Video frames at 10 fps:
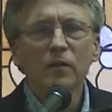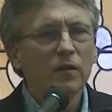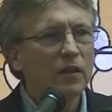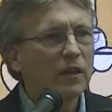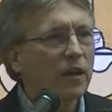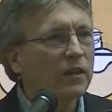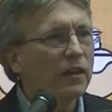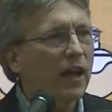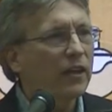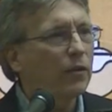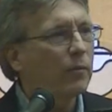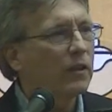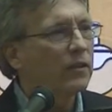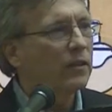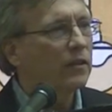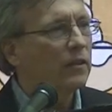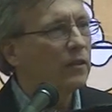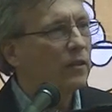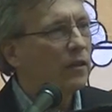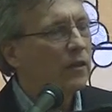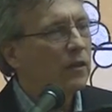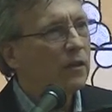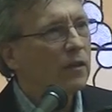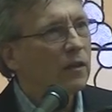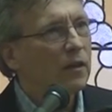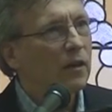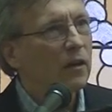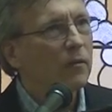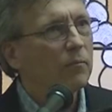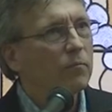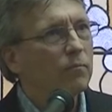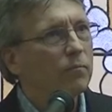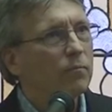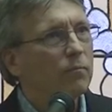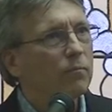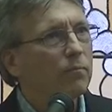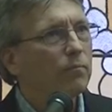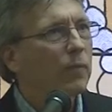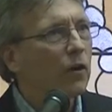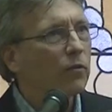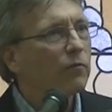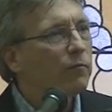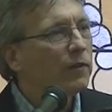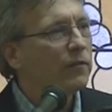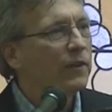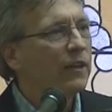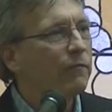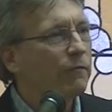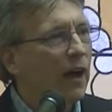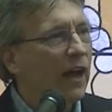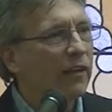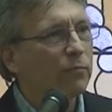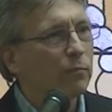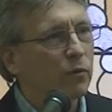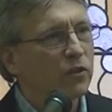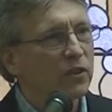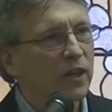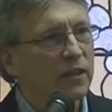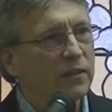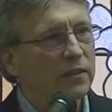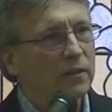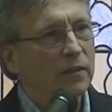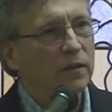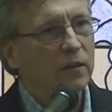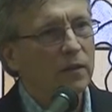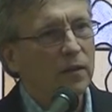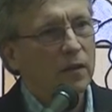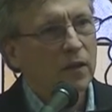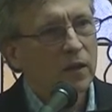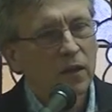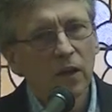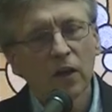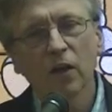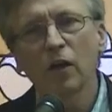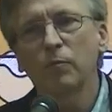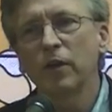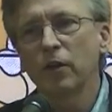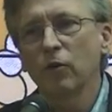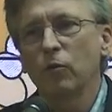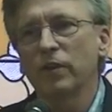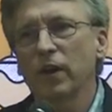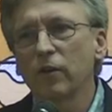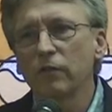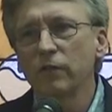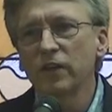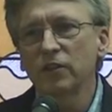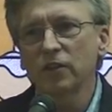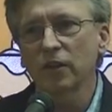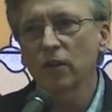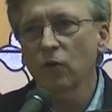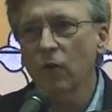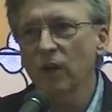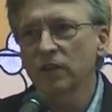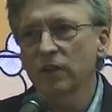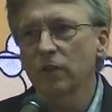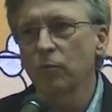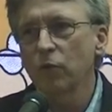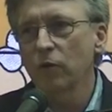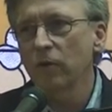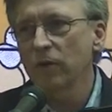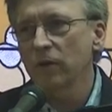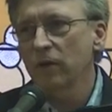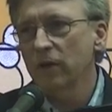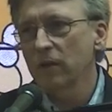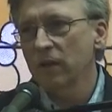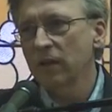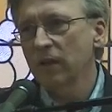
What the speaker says: The undocumented, about 55% come here without a visa, crossing the border illegally.